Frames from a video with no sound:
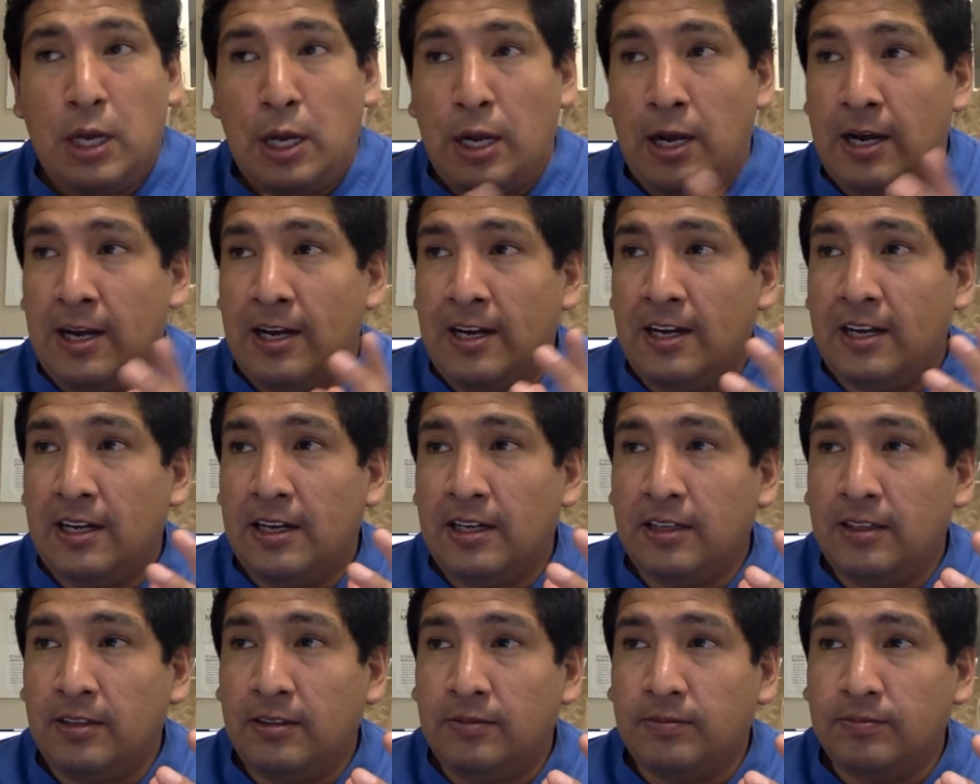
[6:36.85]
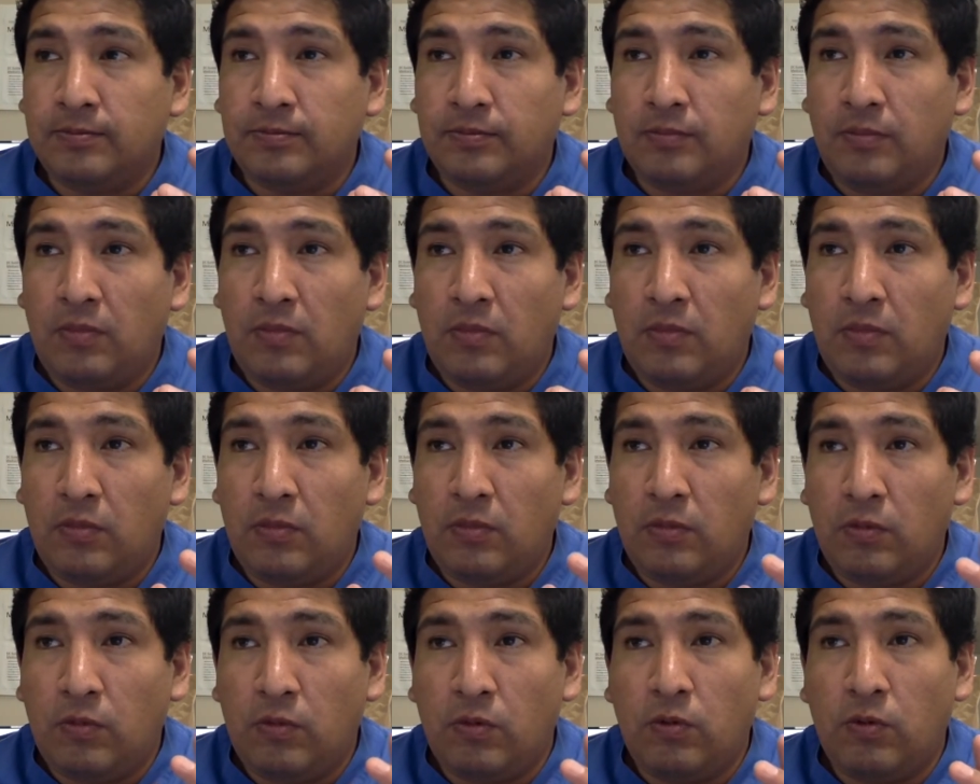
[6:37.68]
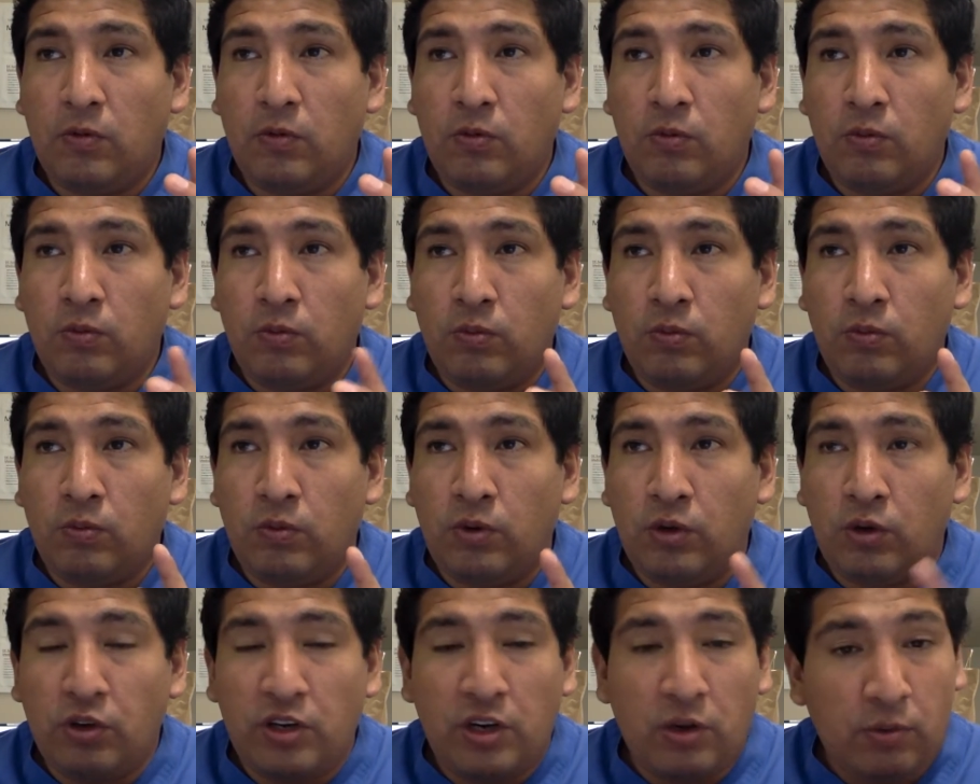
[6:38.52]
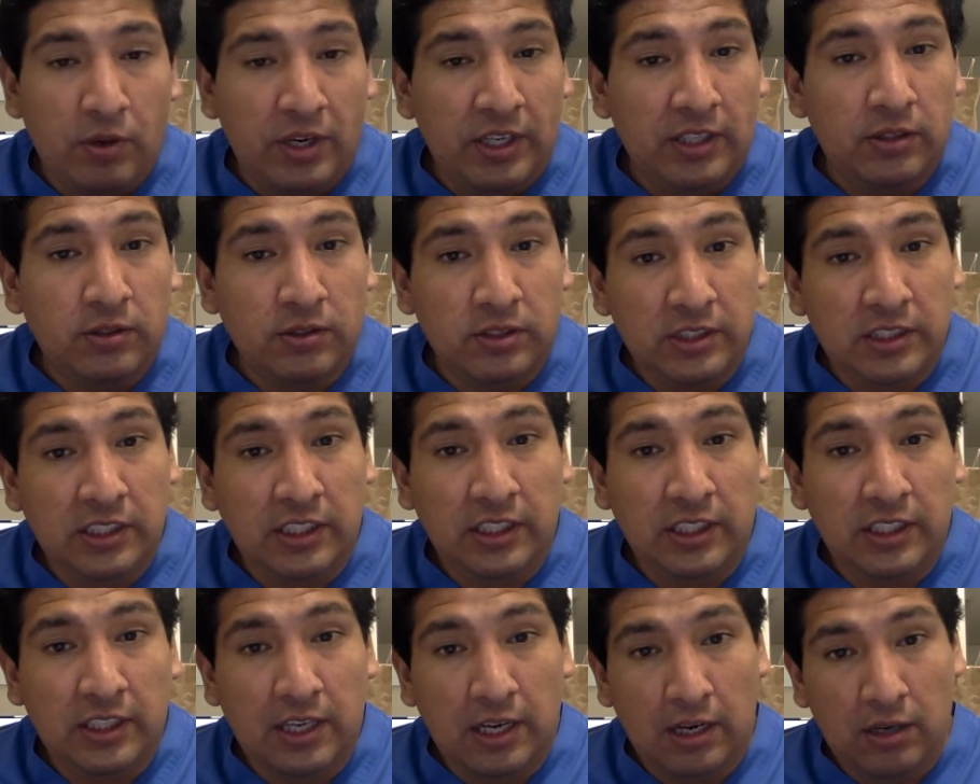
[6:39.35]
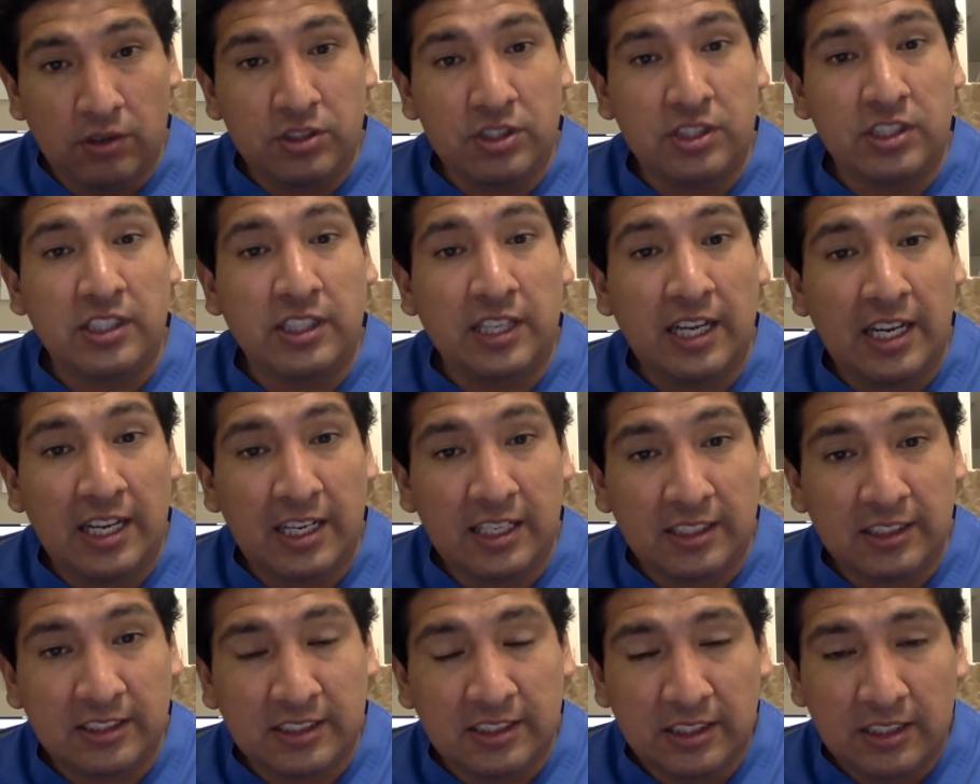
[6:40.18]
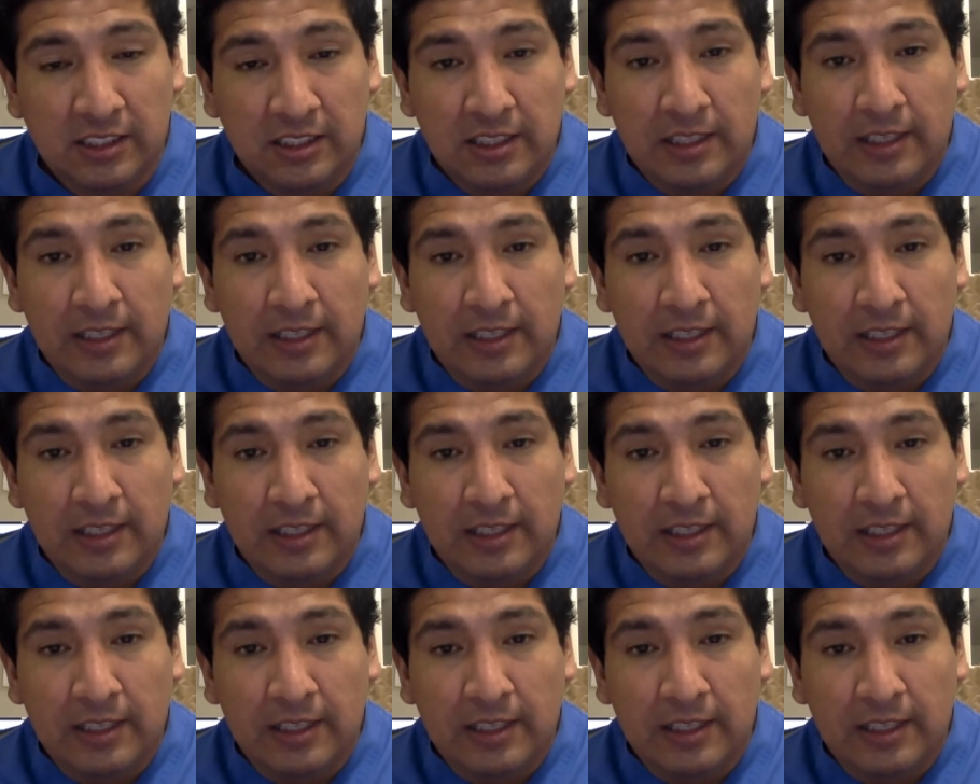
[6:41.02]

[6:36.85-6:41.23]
We're going to wait to see how she does.